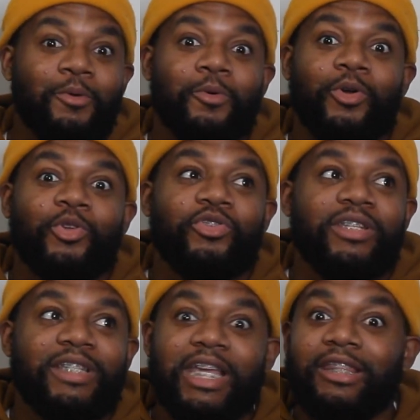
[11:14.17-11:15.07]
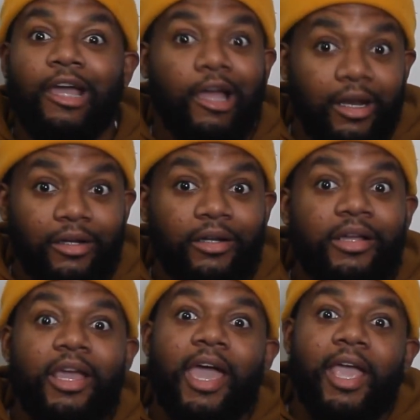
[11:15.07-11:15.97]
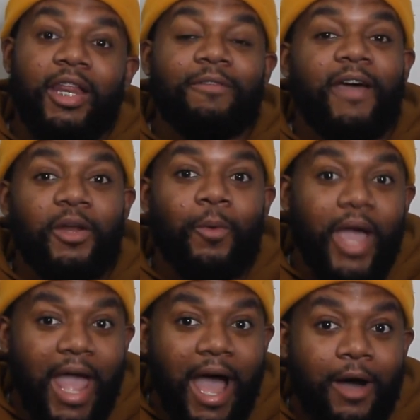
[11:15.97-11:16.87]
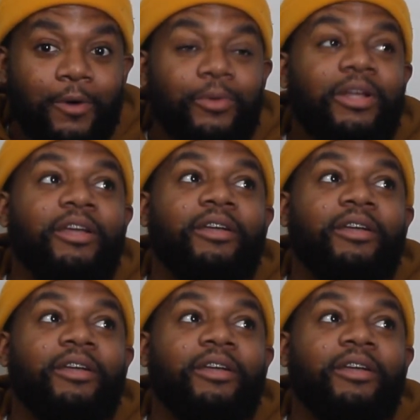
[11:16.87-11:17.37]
or you're just in the gutter and you need to find a way out.